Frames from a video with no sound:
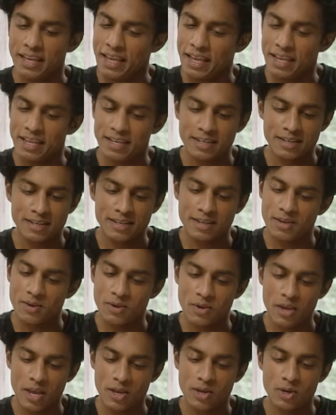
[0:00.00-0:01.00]
In
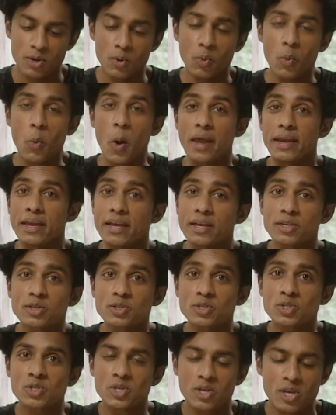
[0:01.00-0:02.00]
Hindu
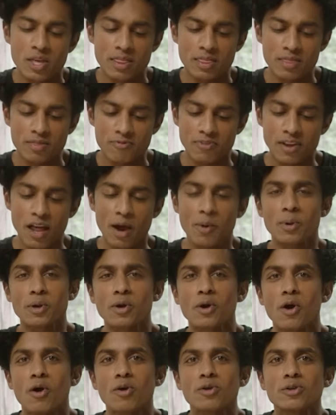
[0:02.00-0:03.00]
weddings, flower
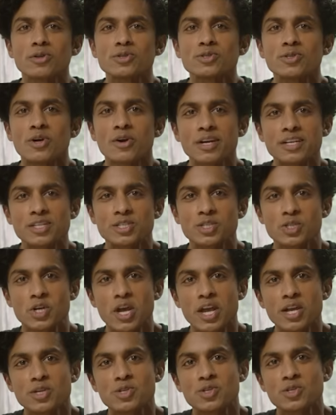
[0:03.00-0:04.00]
garlands are
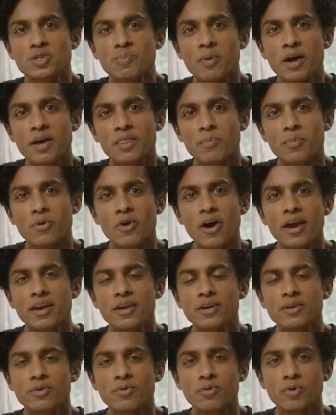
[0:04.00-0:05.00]
exchanged by the bride
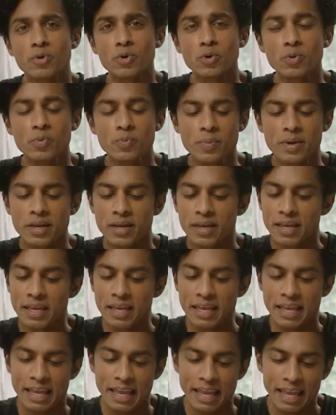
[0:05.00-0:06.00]
and groom.
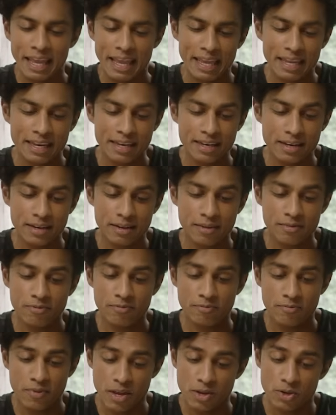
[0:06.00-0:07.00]
In
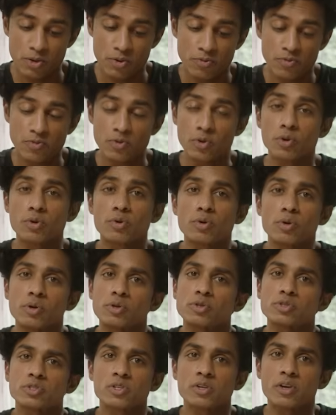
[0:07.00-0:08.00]
Hindu
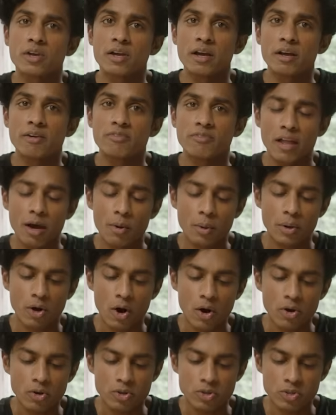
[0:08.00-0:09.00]
funerals, flower
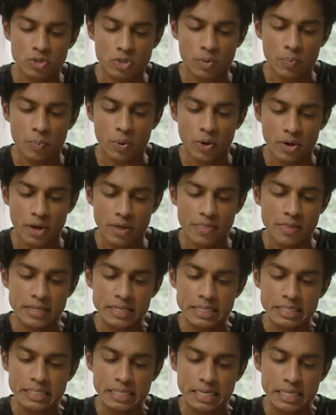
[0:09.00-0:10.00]
garlands are put on the
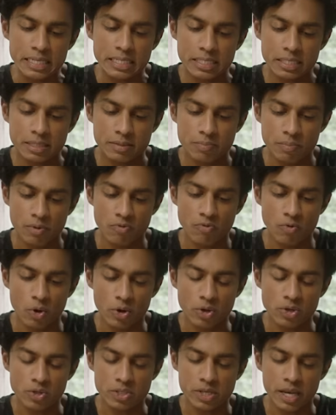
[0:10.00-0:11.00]
deceased
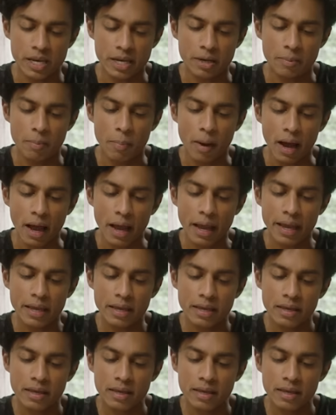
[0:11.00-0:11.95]
before you say goodbye.